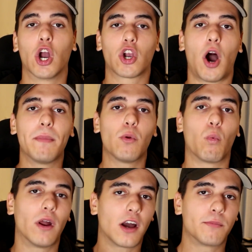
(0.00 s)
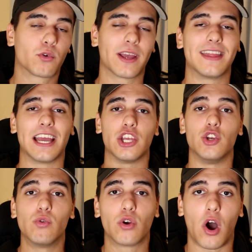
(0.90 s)
comment one upgrade that
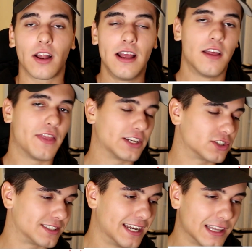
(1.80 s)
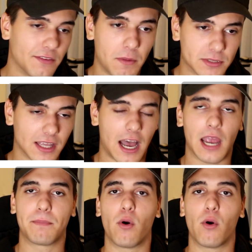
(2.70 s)
you got that just didn't live up to the hype,